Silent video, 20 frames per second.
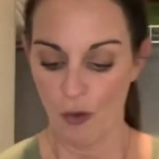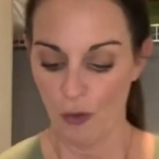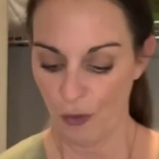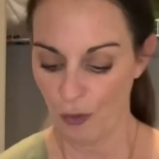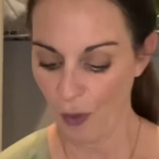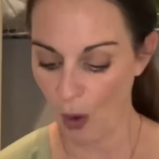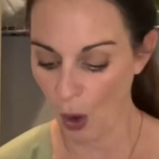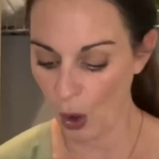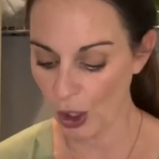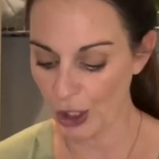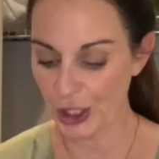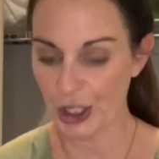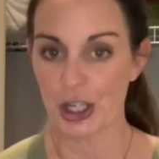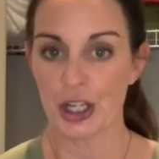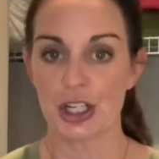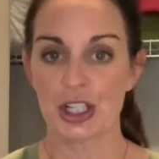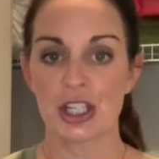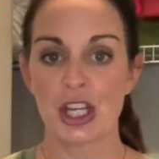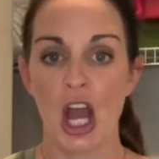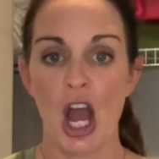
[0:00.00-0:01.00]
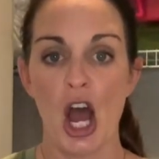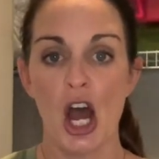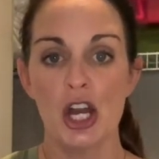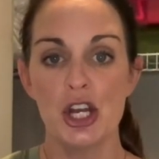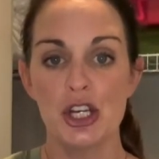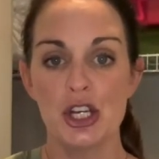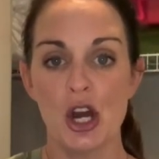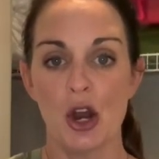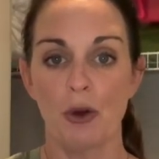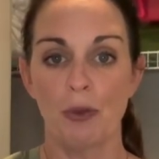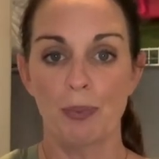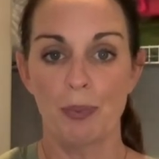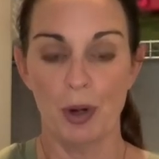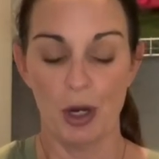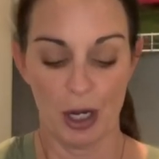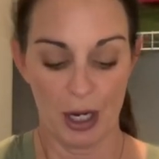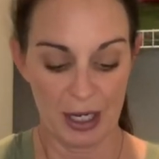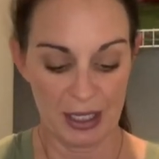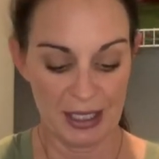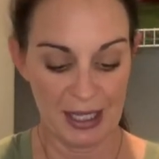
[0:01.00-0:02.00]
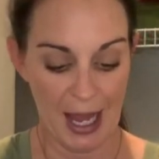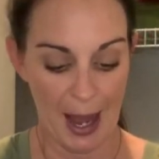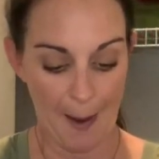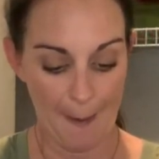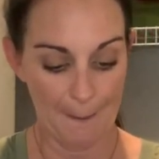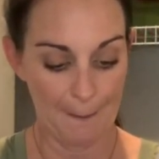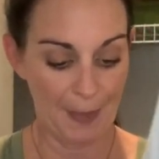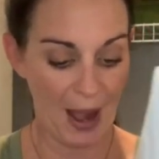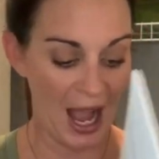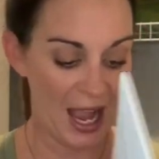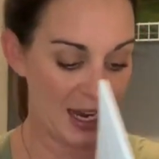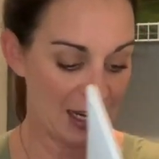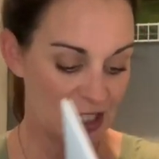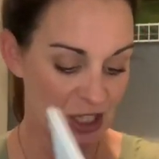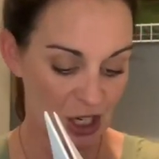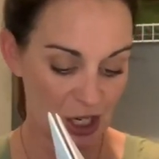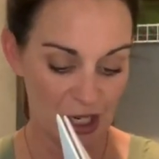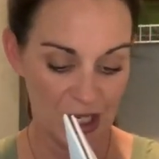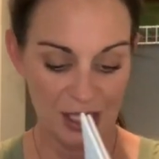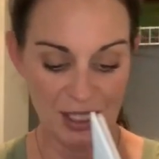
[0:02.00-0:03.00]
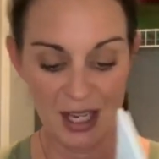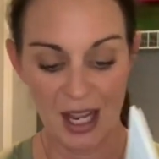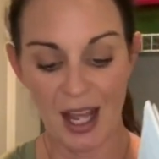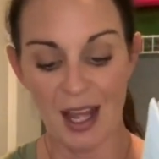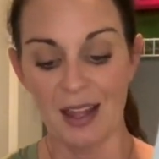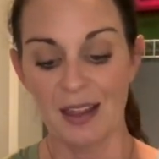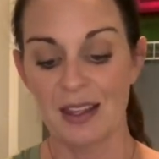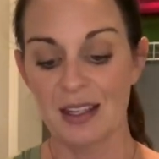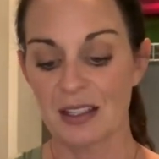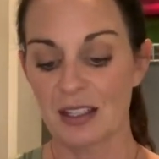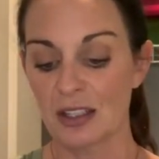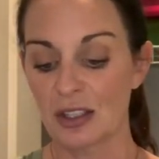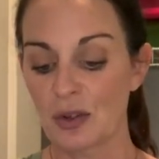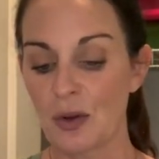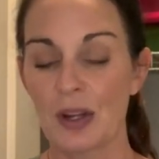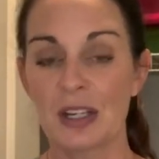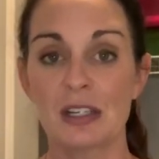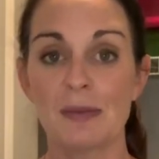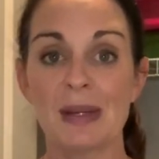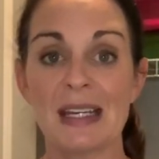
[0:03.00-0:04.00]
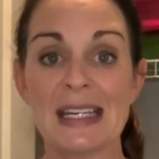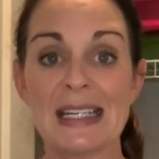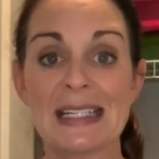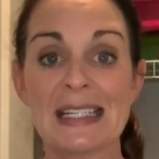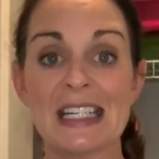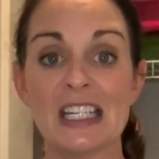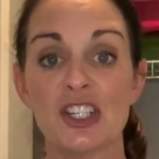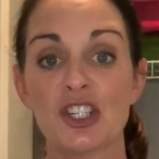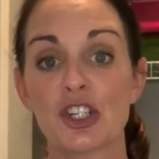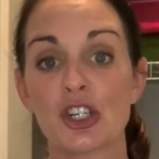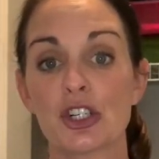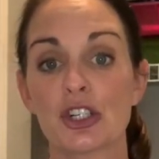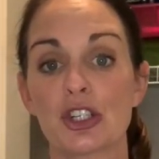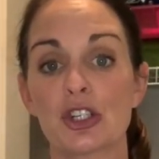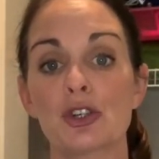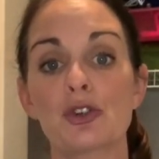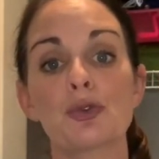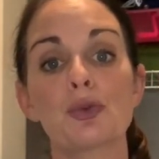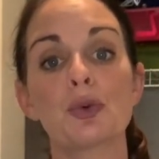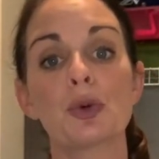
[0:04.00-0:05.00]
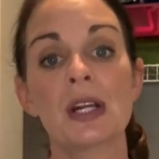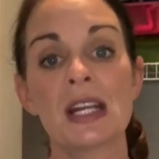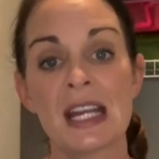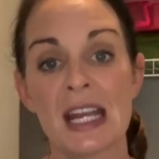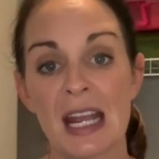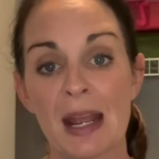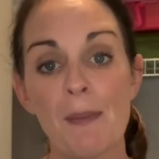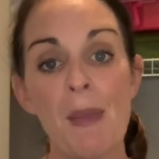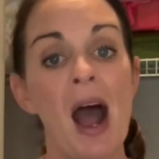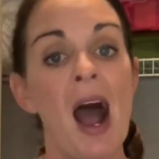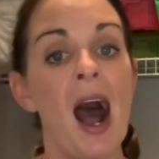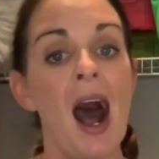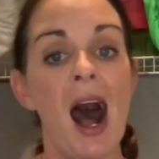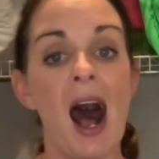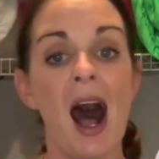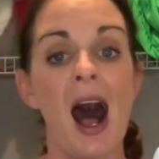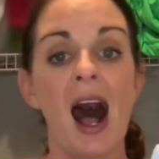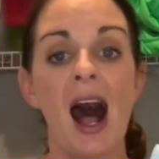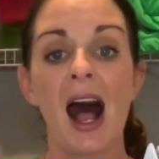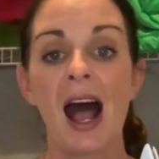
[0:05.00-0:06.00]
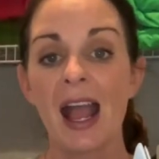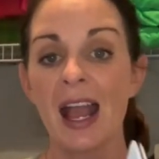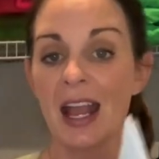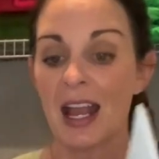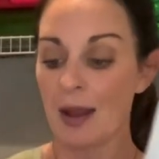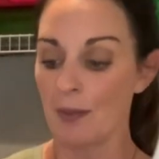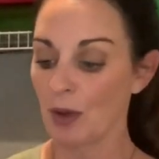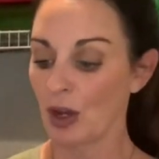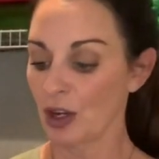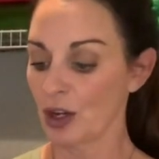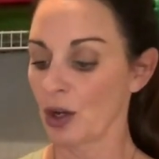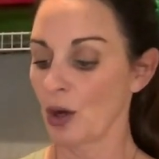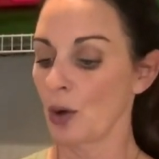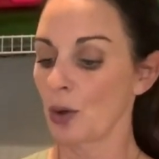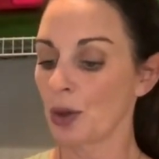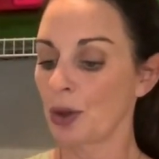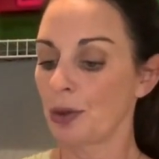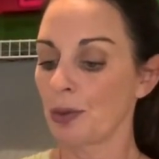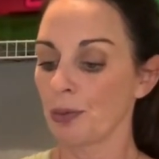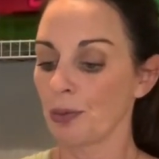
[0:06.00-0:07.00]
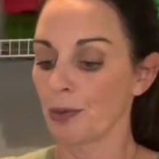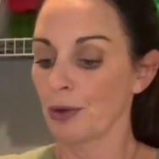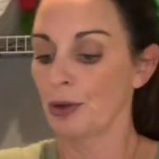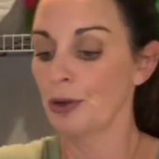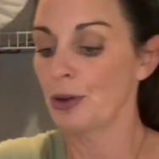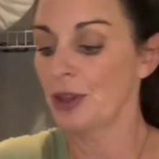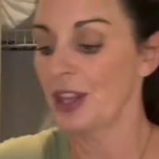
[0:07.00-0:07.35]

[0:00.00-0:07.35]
Folders, notebooks, binders. This is going to be a teacher's dream. I am gonna go through